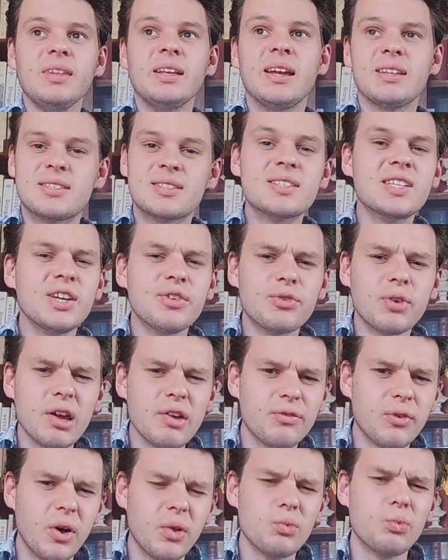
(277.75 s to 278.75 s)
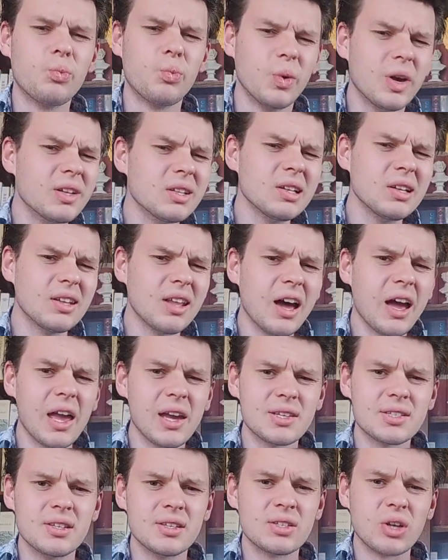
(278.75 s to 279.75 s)
And Stevie Ray Vaughan really
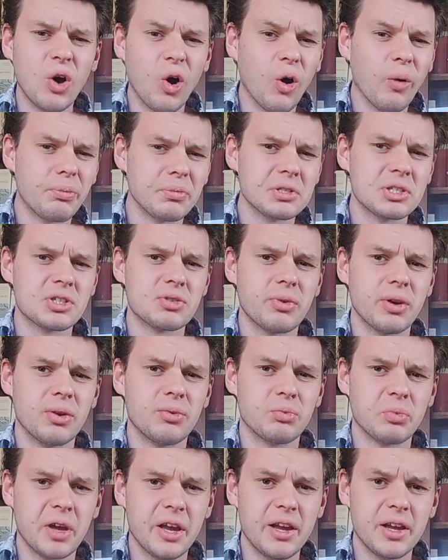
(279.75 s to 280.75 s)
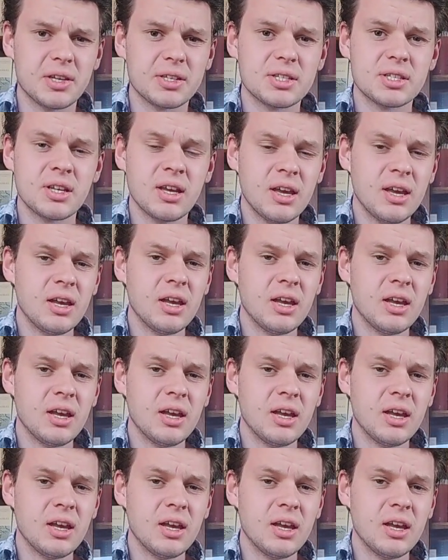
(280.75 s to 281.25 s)
likes his open string rakes.